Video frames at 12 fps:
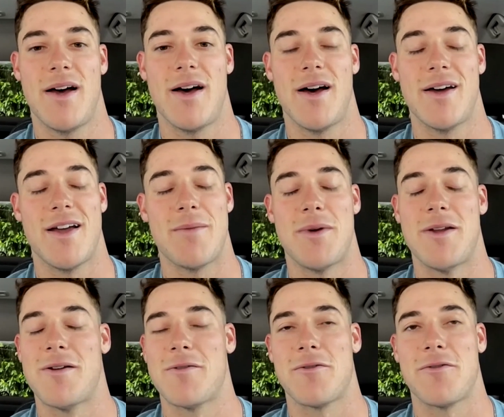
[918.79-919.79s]
And I've been
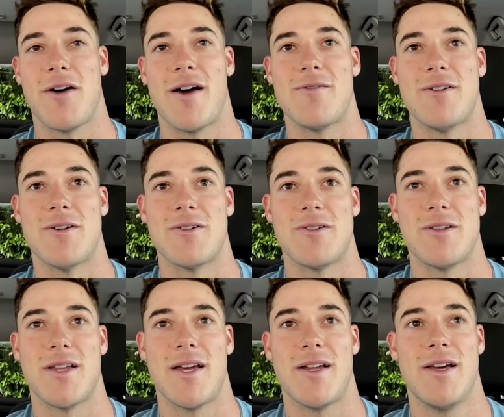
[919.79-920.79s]
here for 5 years, so
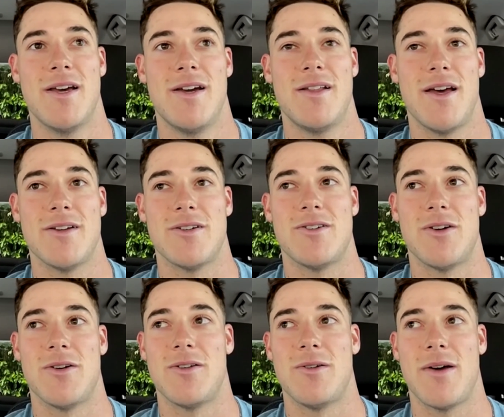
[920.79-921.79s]
that should
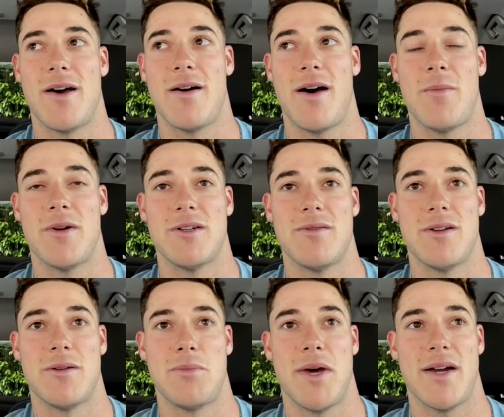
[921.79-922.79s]
show you how much of an
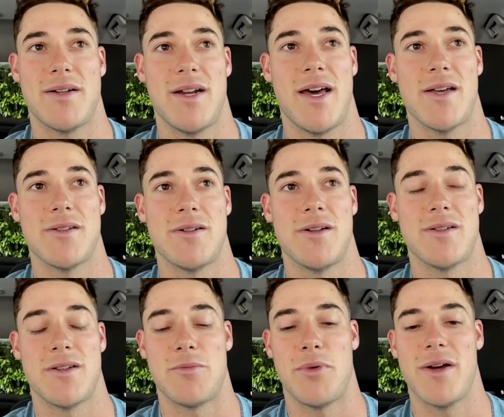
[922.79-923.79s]
impact it has on
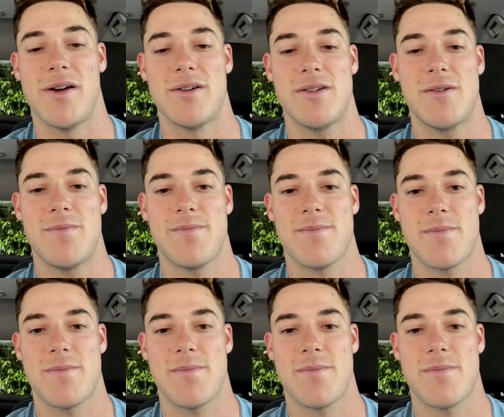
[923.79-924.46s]
us as players.